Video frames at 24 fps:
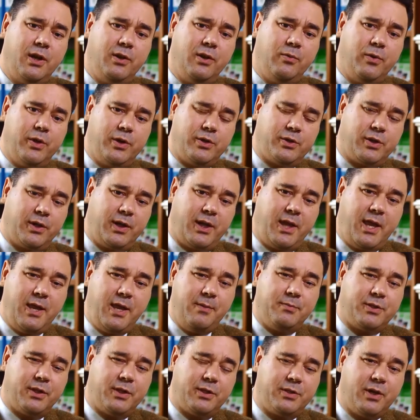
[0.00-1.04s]
which
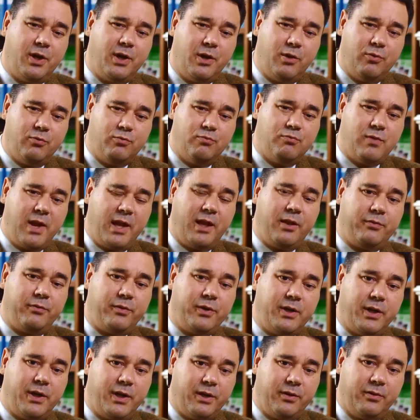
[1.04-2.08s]
keeps us
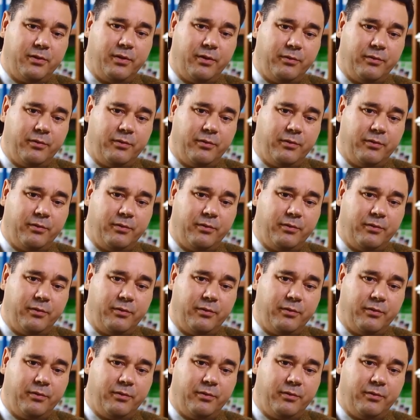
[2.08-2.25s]
relevant and